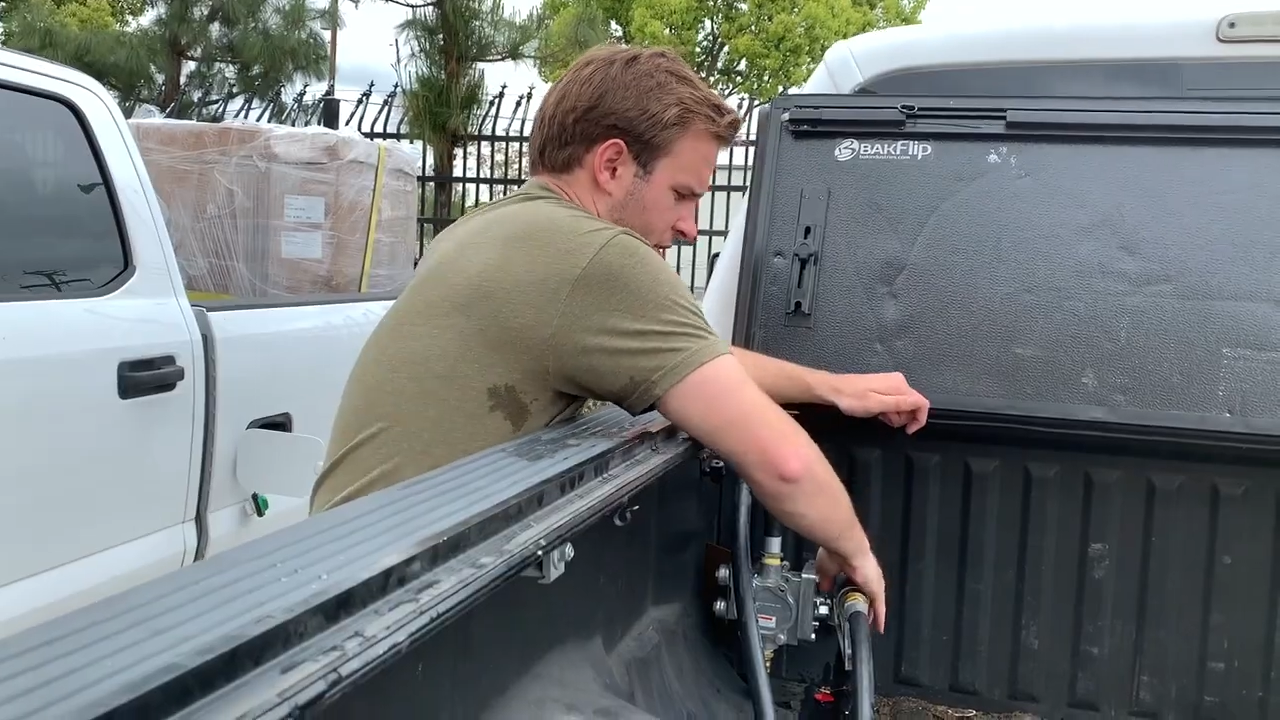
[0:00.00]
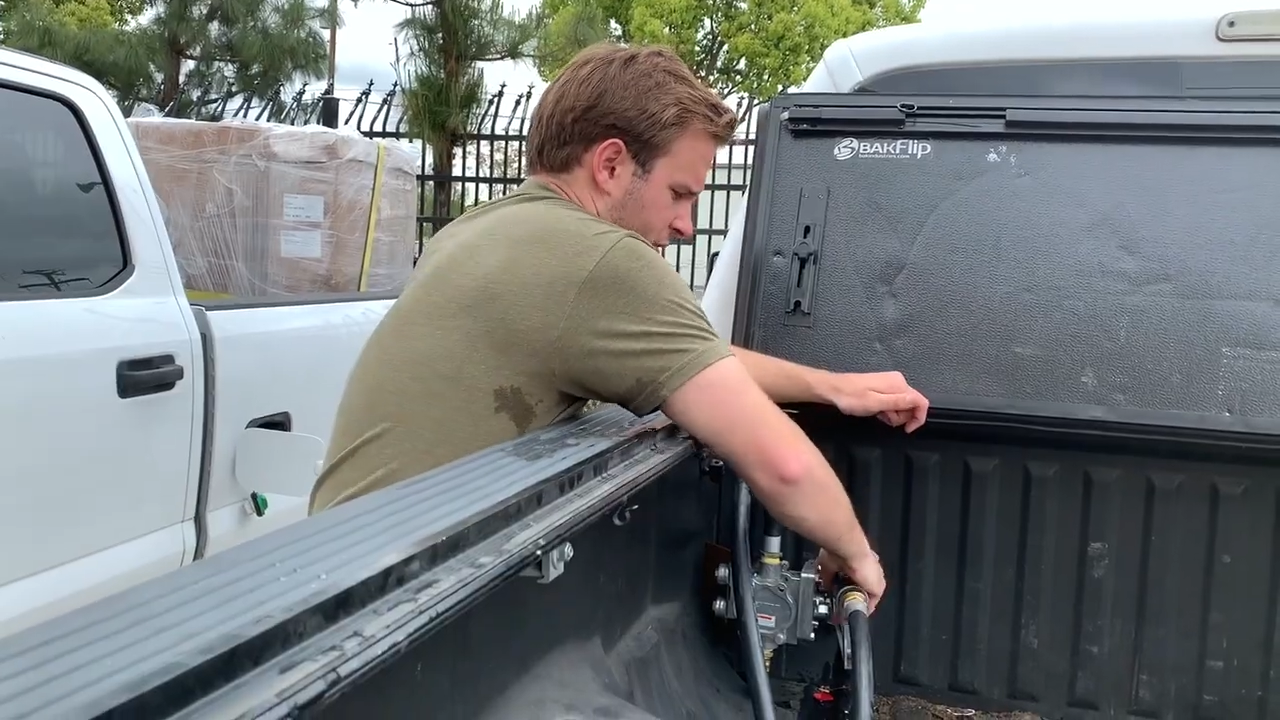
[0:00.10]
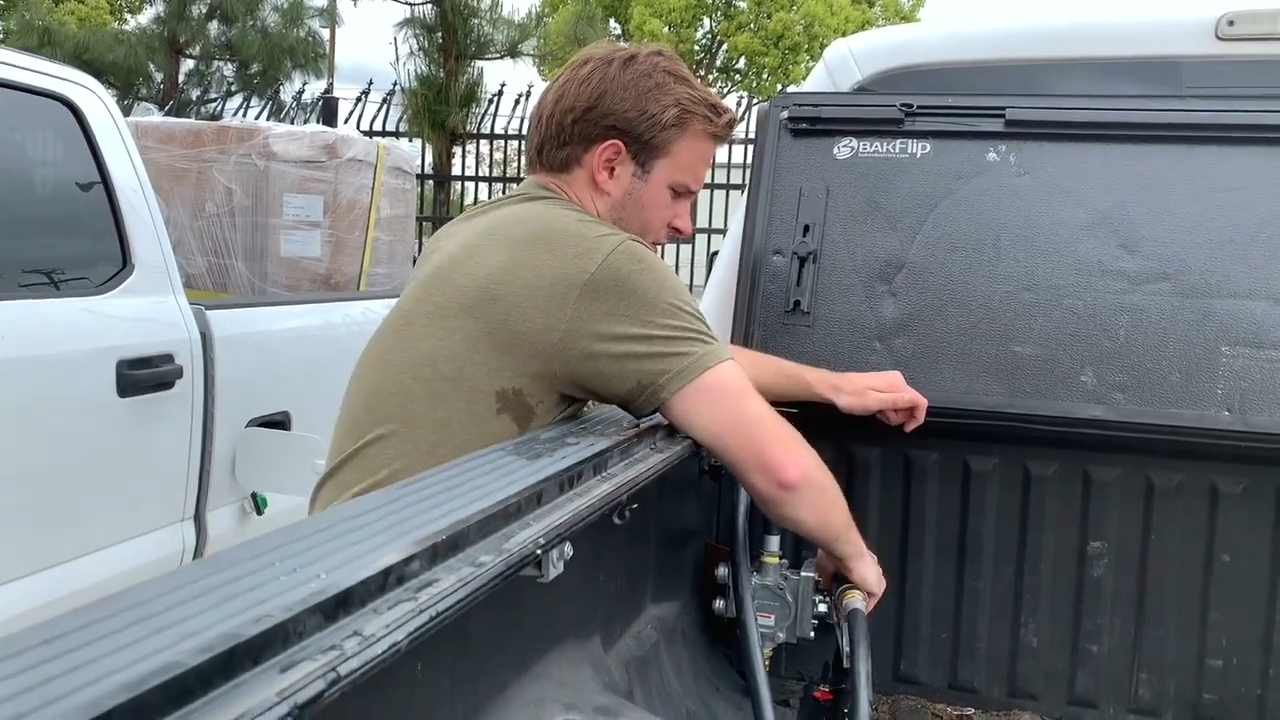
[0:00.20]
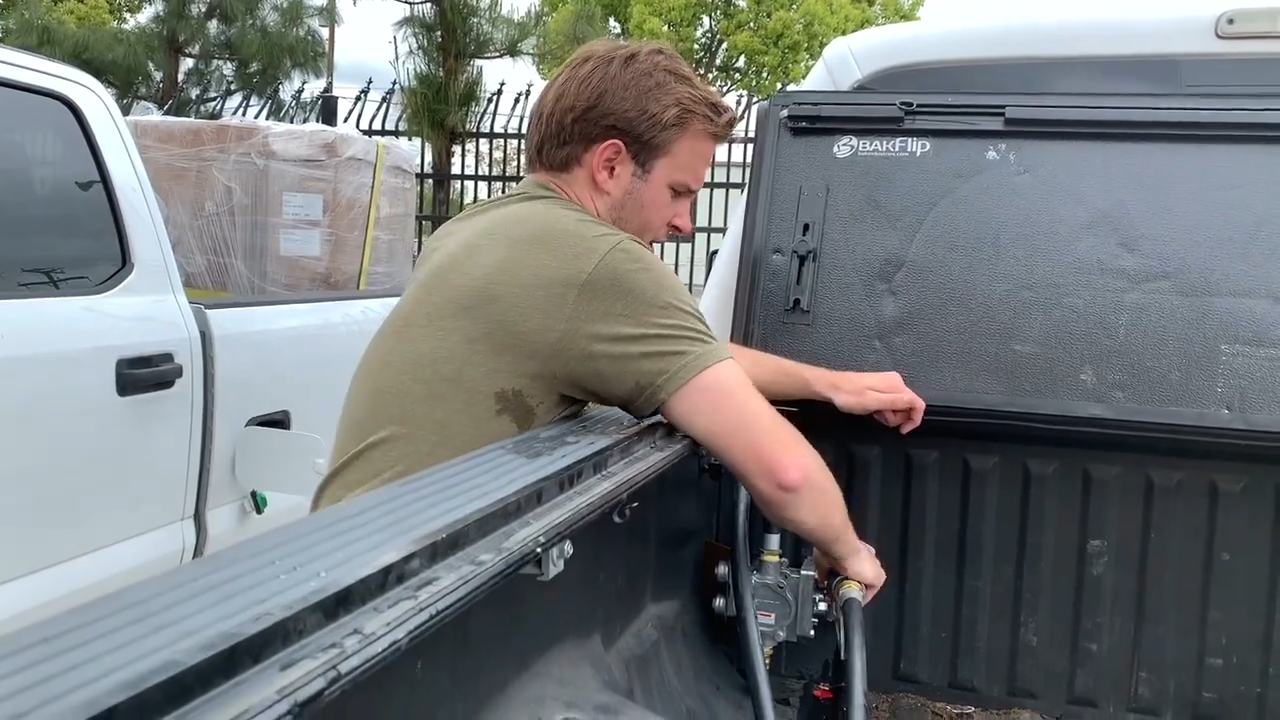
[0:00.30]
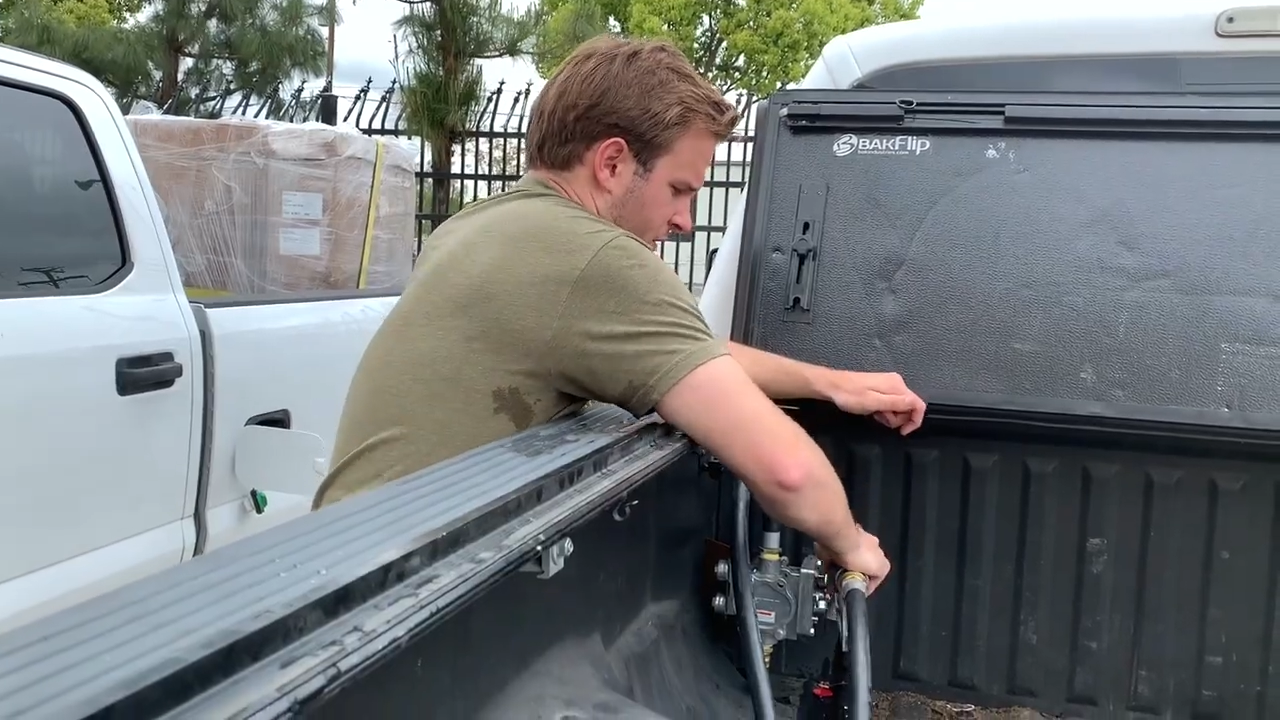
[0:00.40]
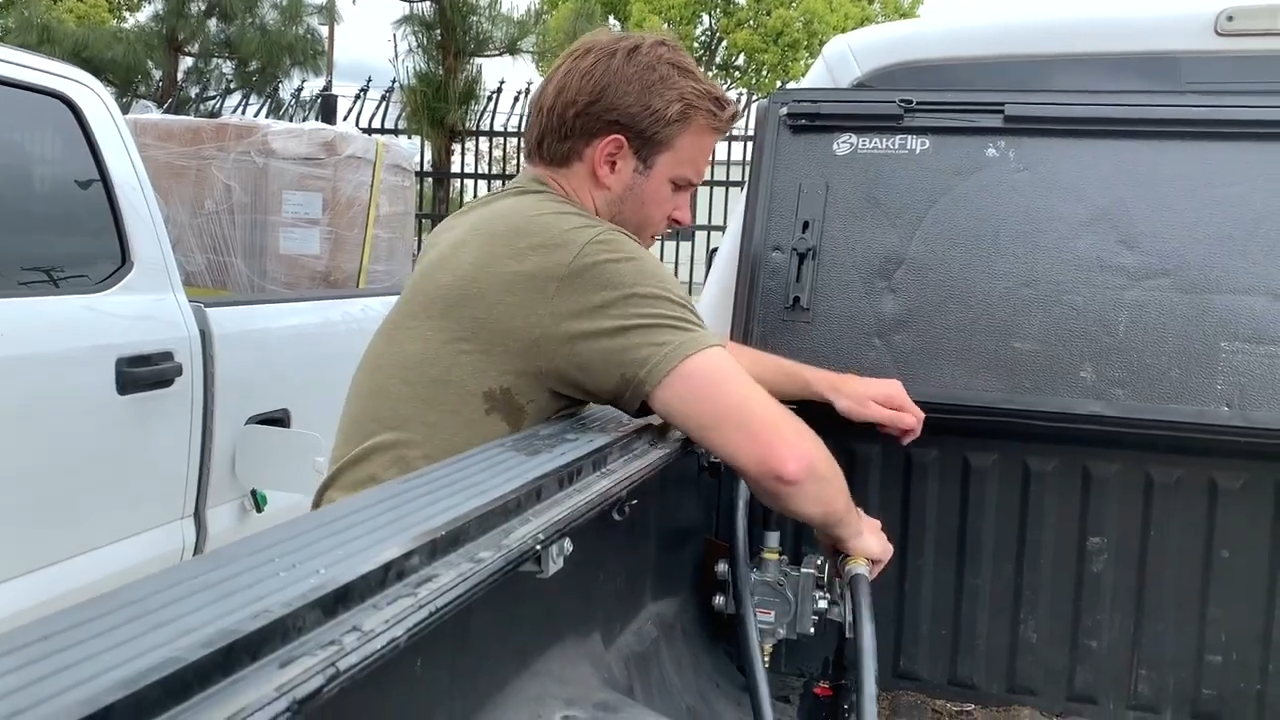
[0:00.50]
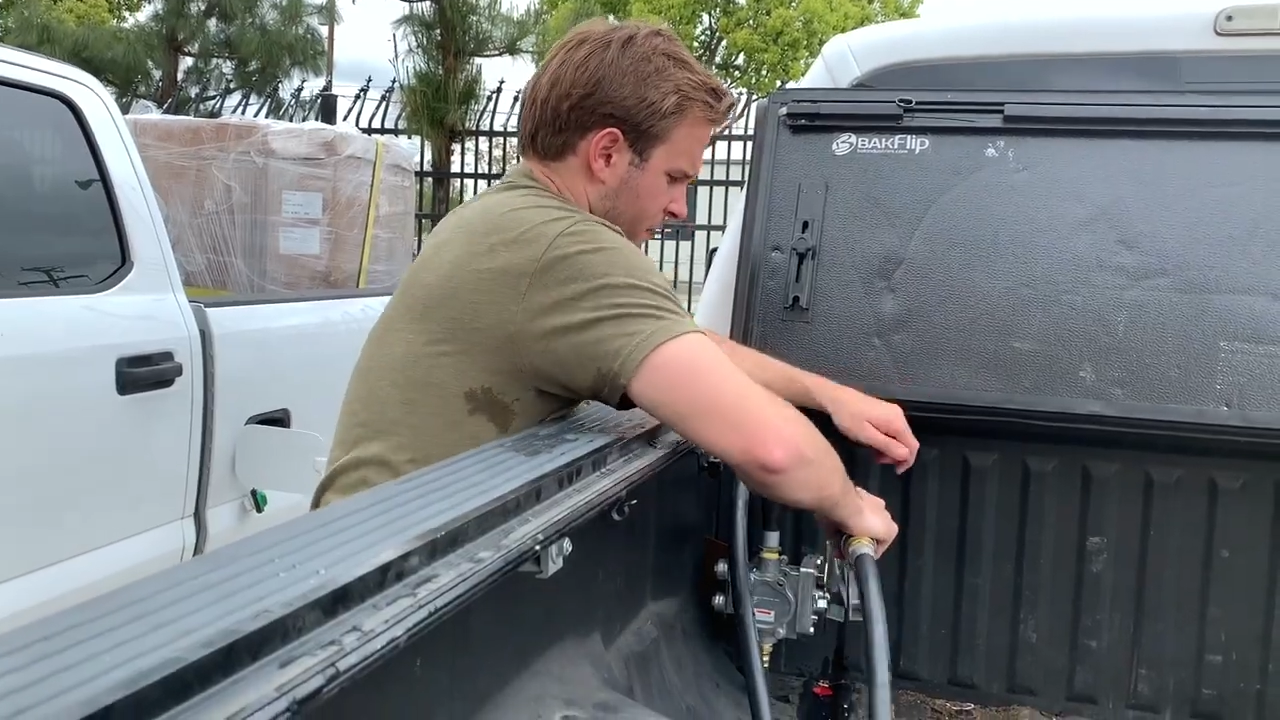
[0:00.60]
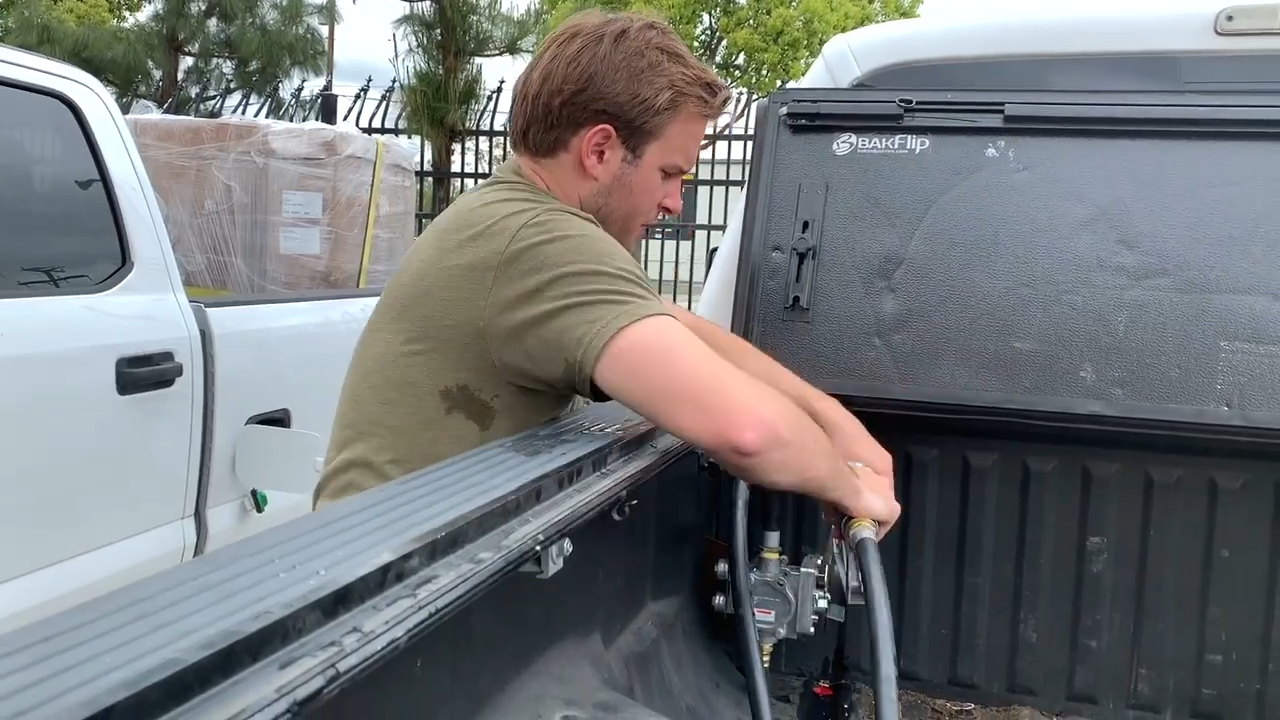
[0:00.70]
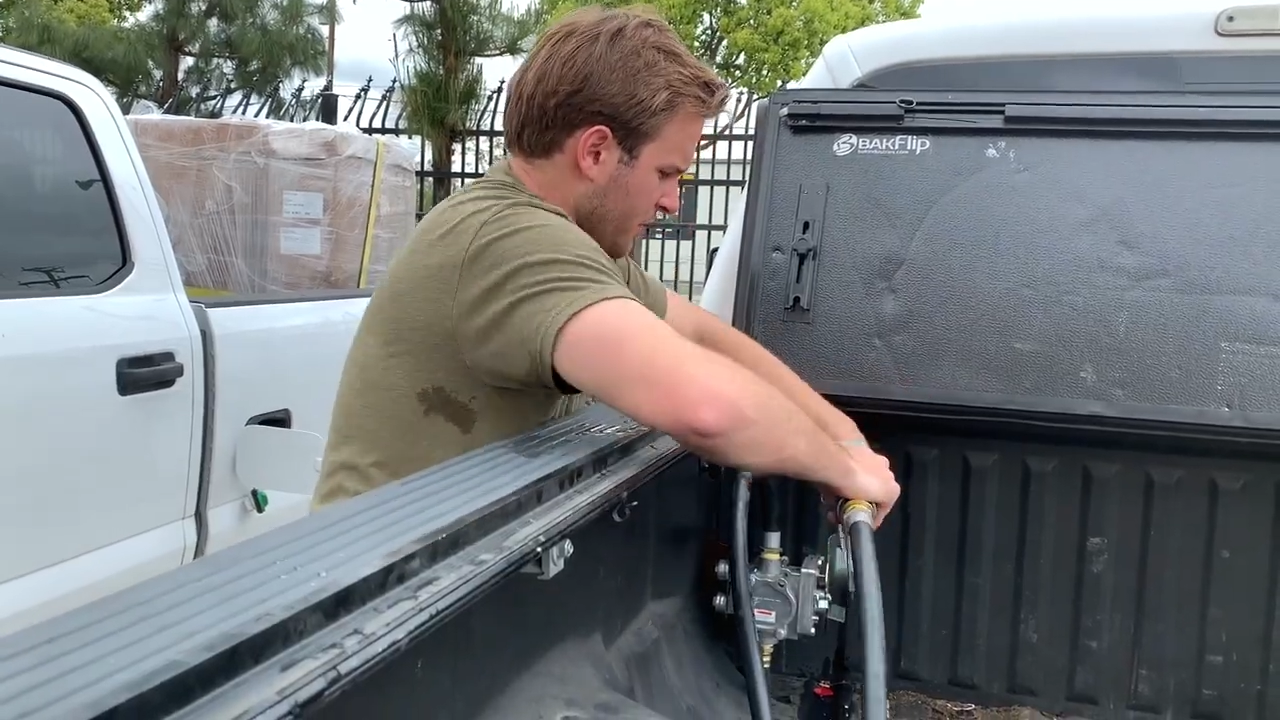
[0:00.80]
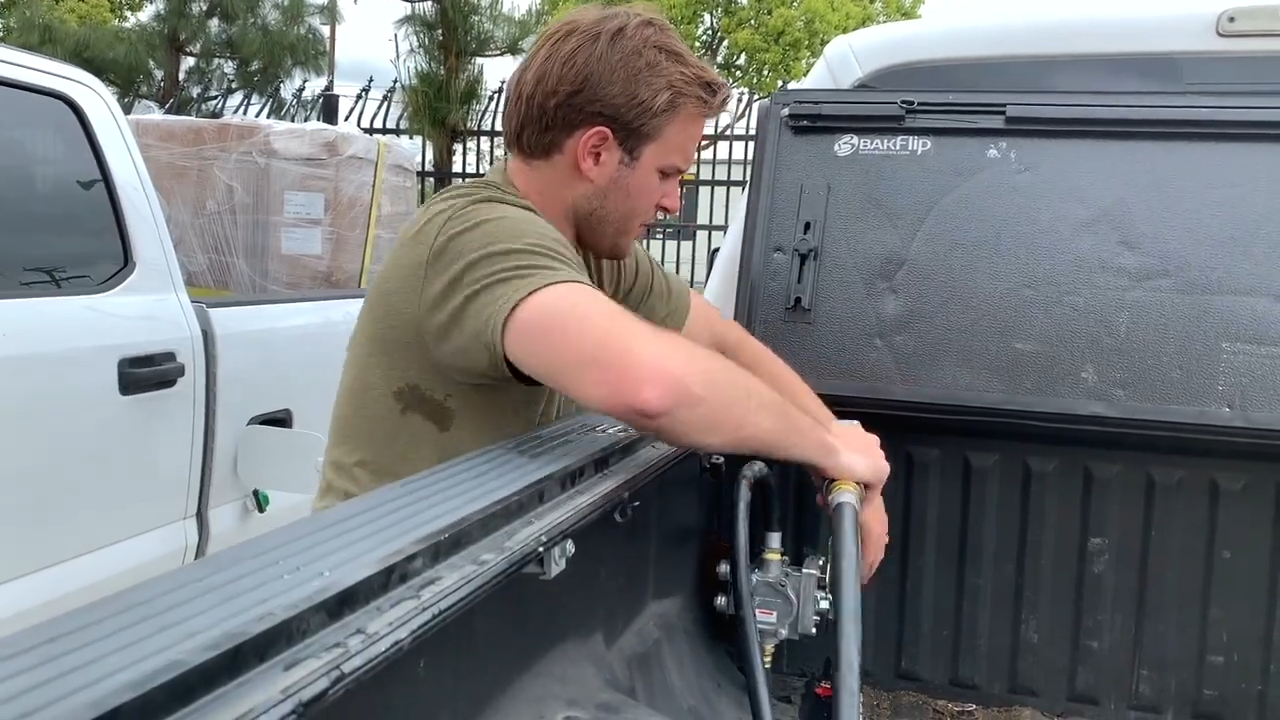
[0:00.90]
to transfer
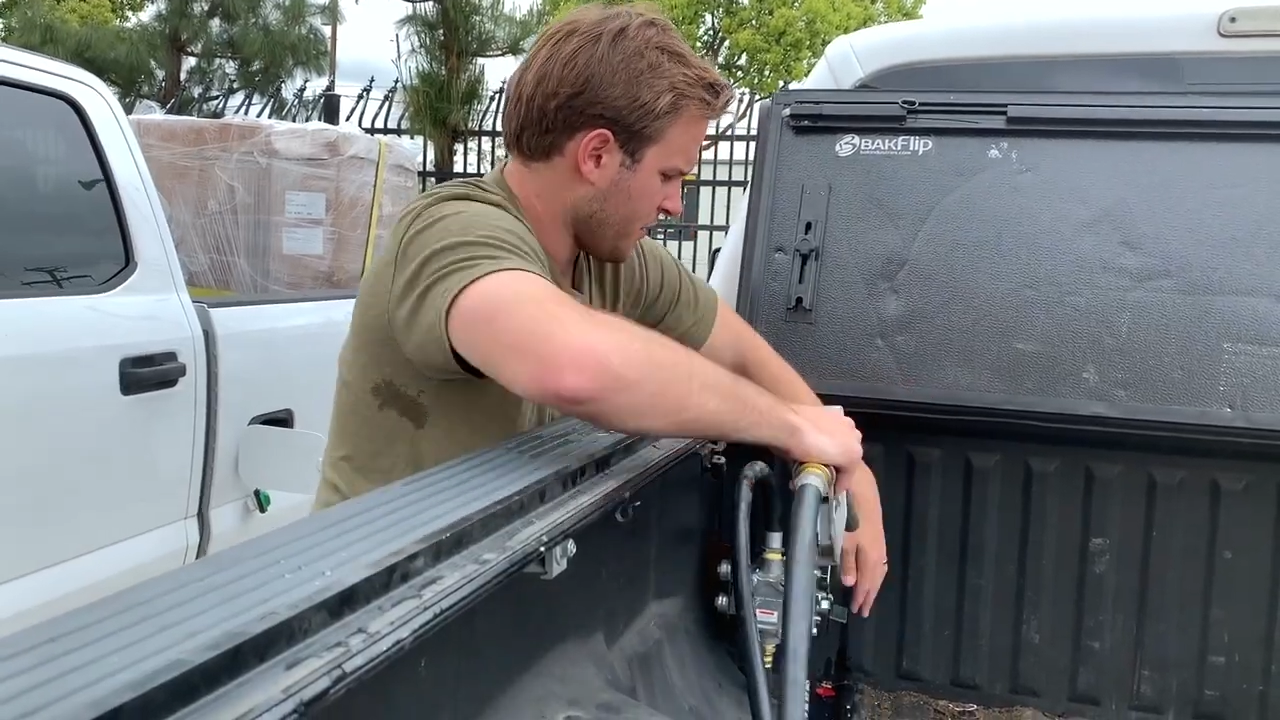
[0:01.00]
fuel